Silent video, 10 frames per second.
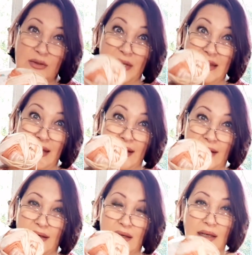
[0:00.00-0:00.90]
But
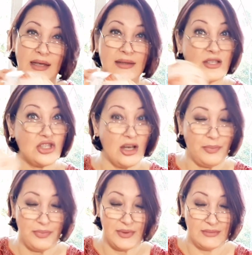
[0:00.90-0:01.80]
then in the
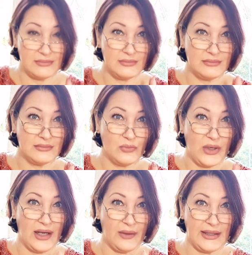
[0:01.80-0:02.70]
shop,
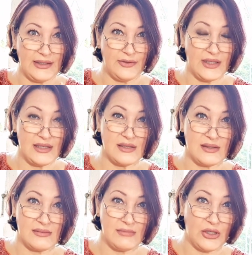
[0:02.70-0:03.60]
when I went for
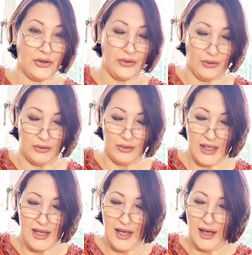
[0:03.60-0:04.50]
this yarn haul,
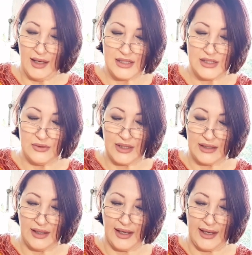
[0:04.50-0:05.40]
I saw that
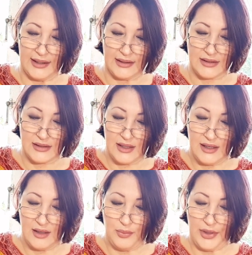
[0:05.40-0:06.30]
they had it
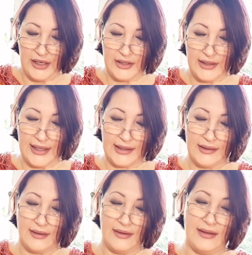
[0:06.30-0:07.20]
paired like
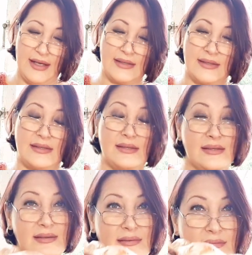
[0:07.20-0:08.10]
this.